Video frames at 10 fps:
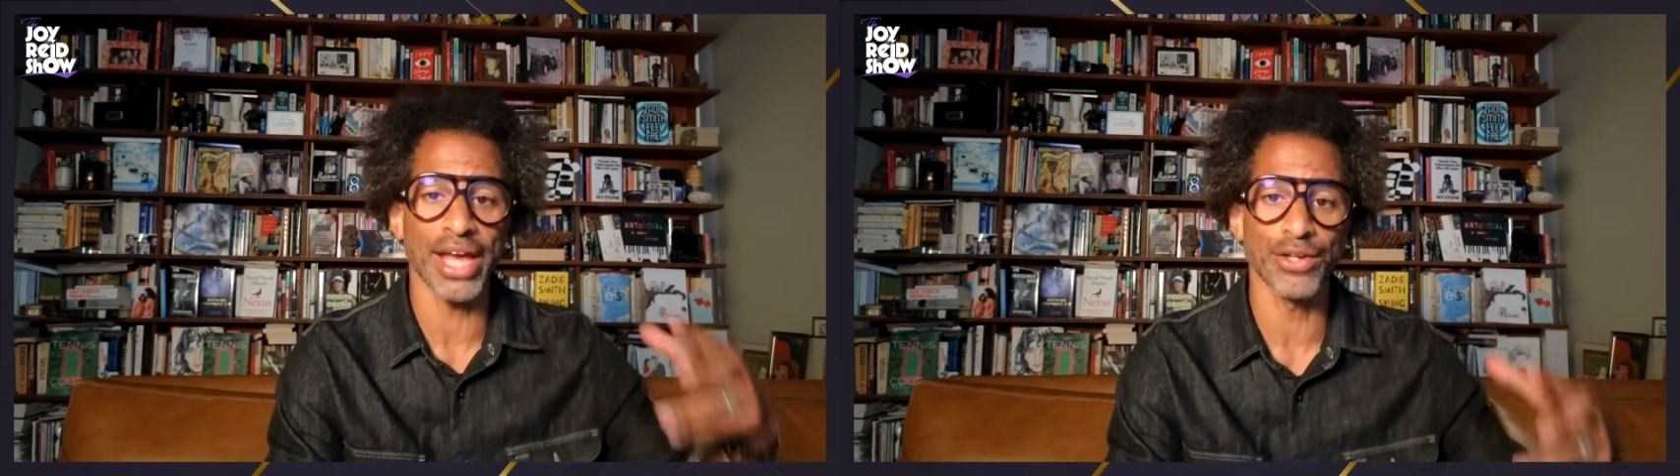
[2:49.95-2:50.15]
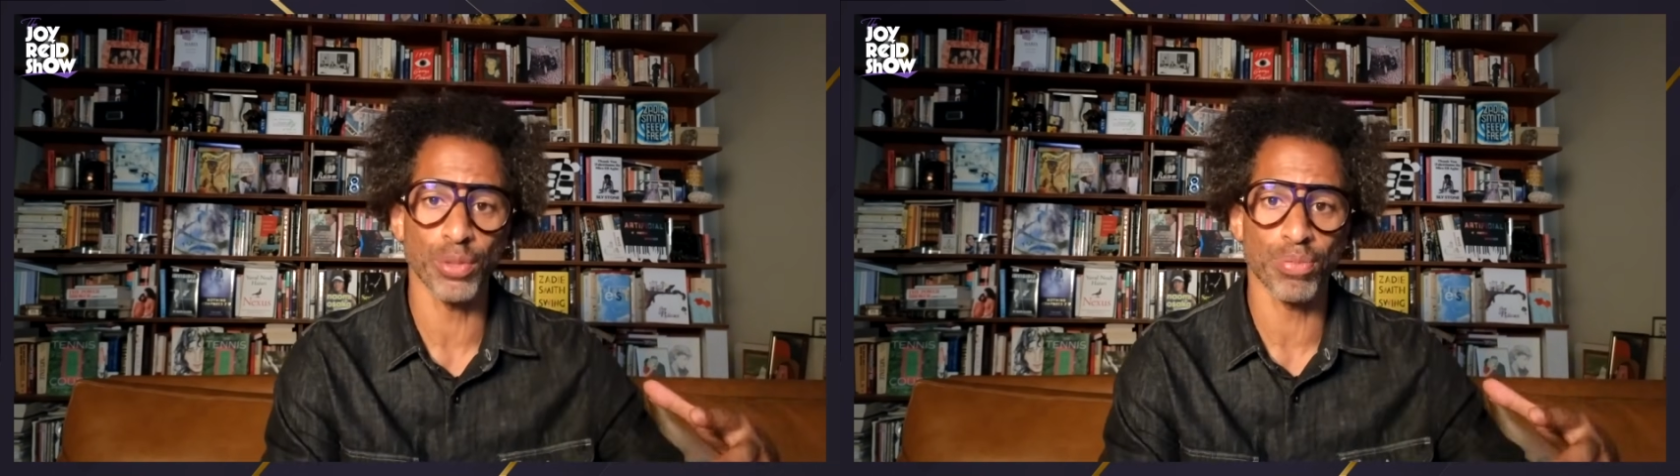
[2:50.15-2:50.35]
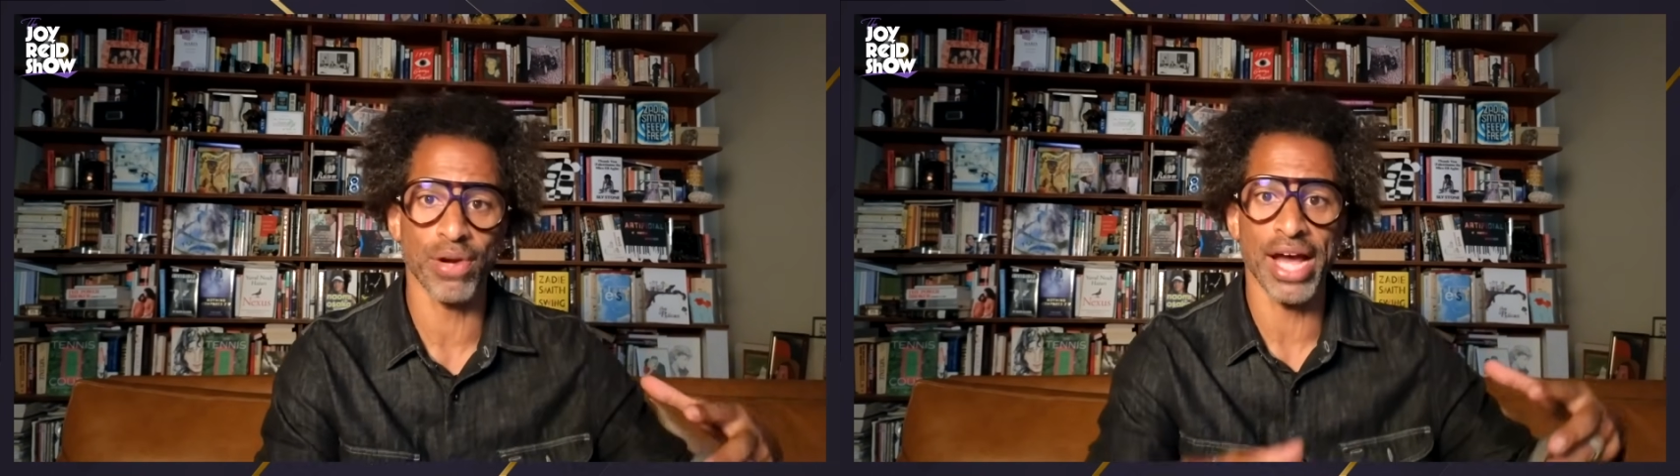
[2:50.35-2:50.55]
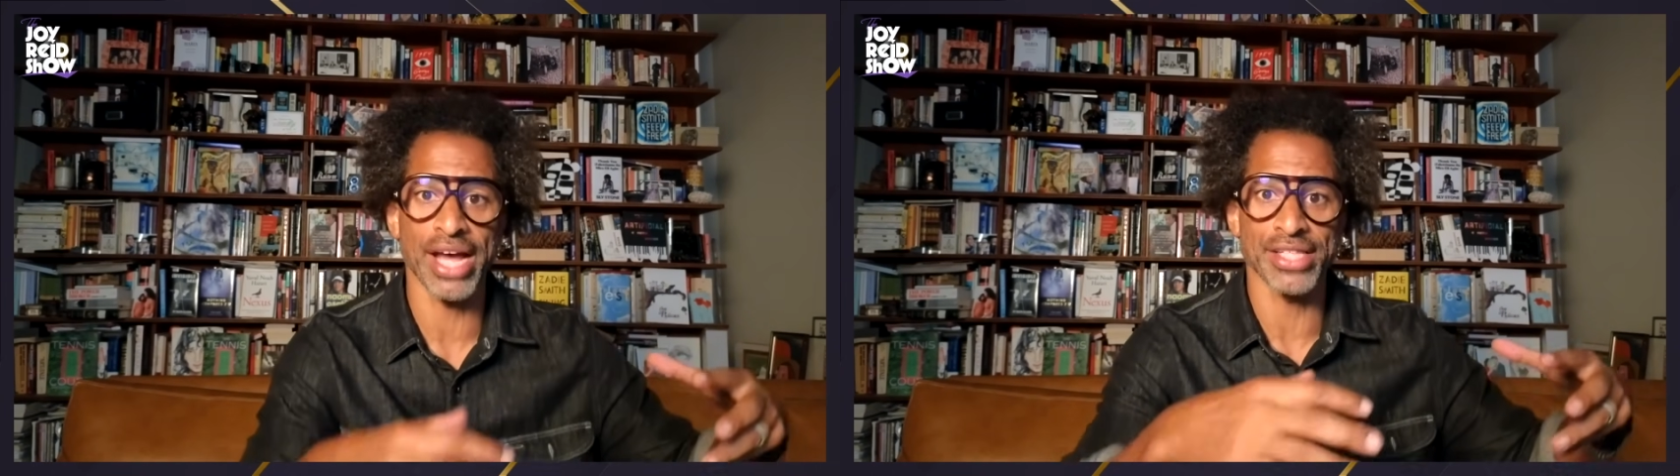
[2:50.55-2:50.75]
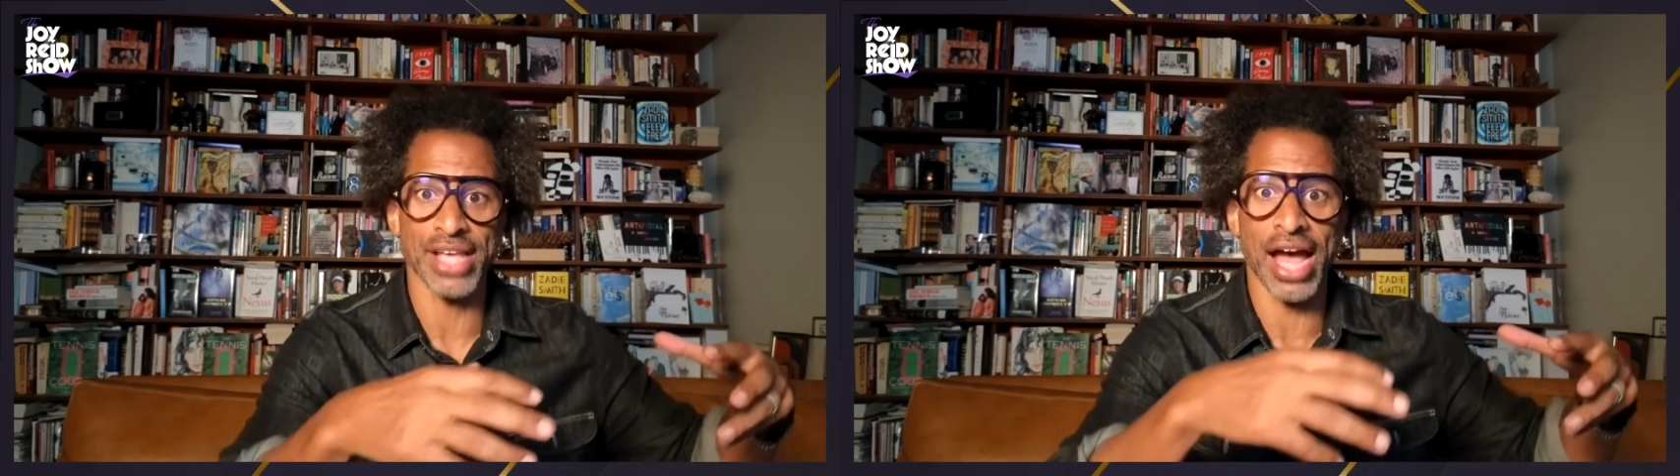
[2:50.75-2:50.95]

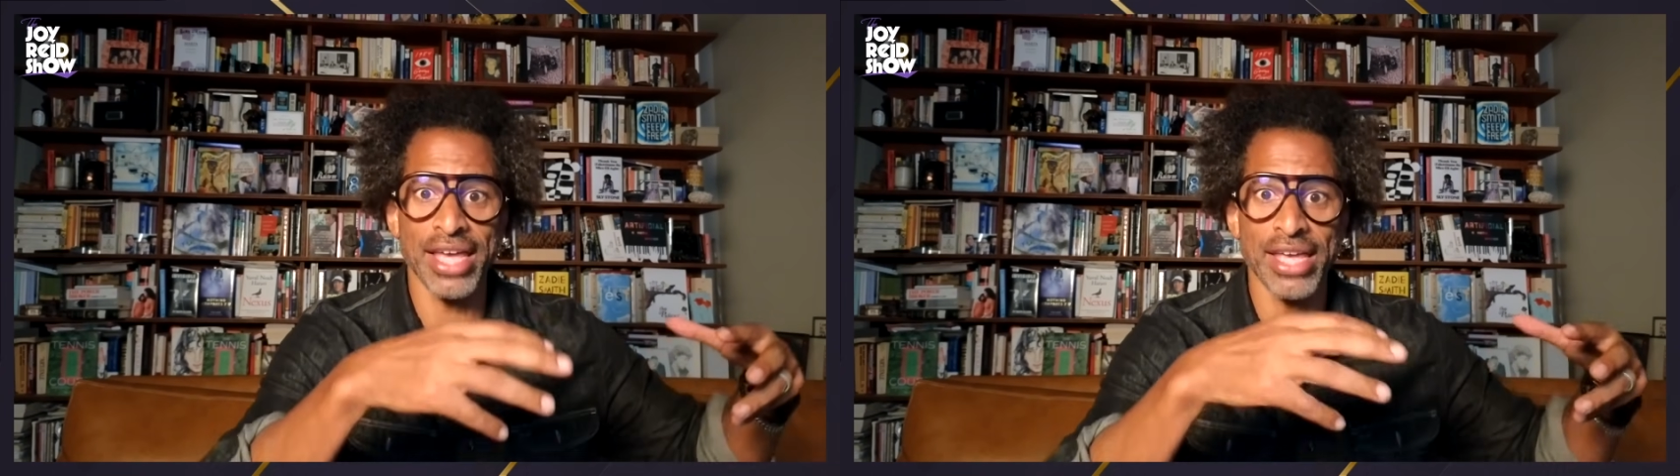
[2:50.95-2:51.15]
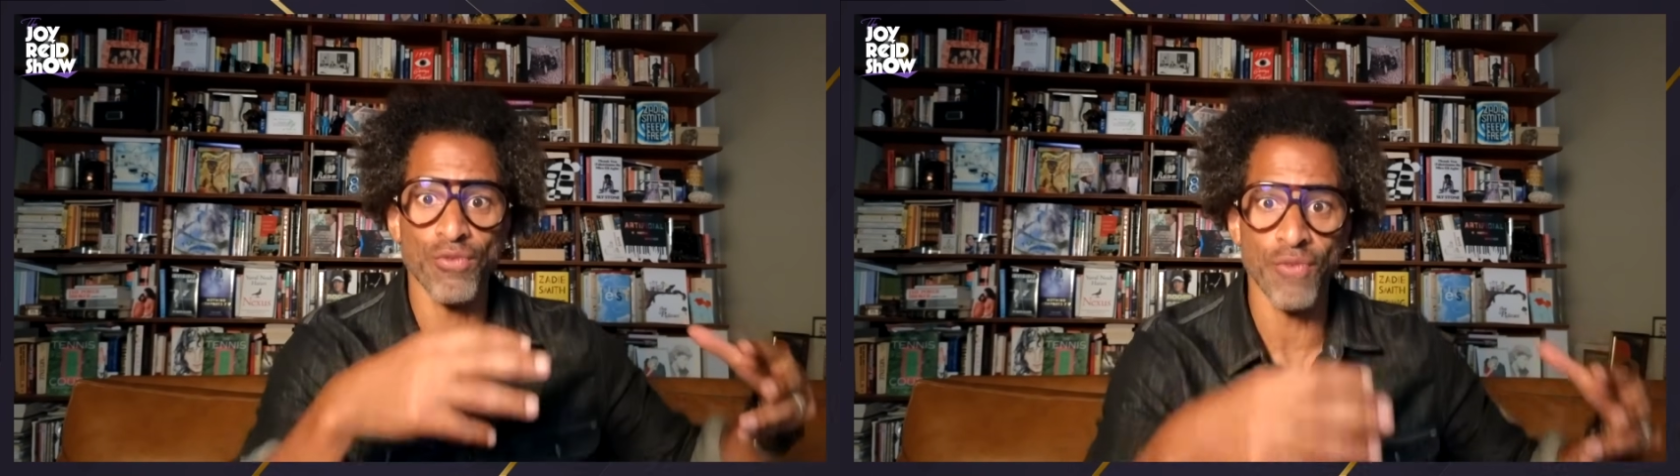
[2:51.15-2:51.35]
enterprise, i.e.